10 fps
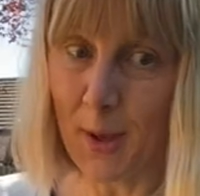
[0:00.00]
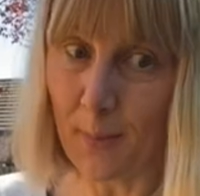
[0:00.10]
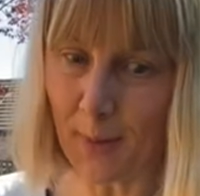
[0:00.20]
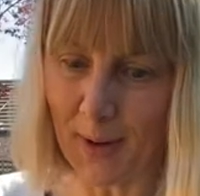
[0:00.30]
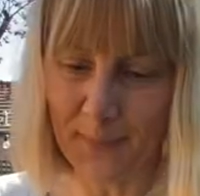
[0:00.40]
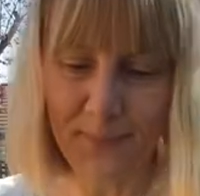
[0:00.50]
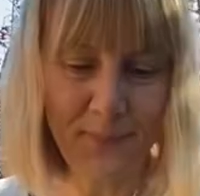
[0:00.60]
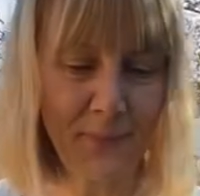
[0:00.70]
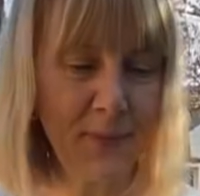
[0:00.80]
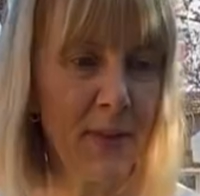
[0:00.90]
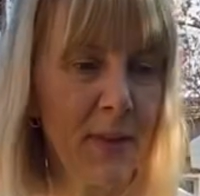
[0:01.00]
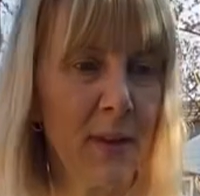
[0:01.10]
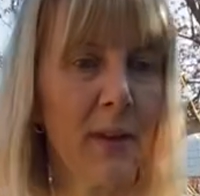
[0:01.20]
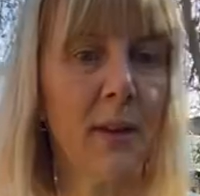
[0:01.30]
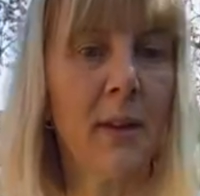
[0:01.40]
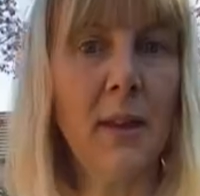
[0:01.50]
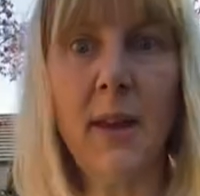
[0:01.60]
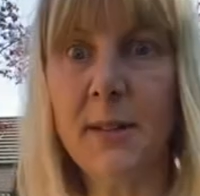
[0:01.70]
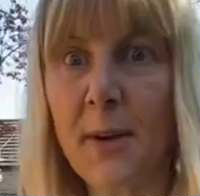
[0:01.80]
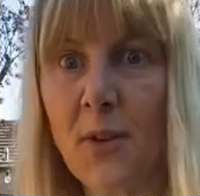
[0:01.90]
but
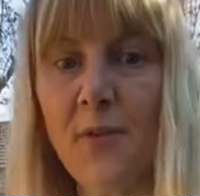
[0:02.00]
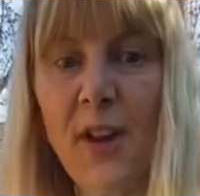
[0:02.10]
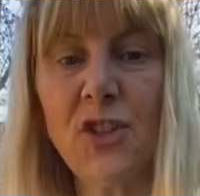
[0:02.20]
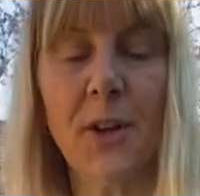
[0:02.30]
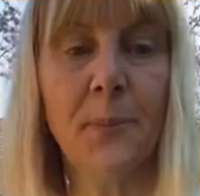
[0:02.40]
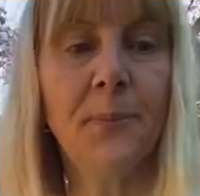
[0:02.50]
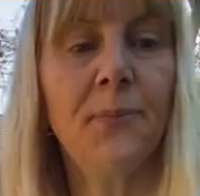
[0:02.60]
here's my confession.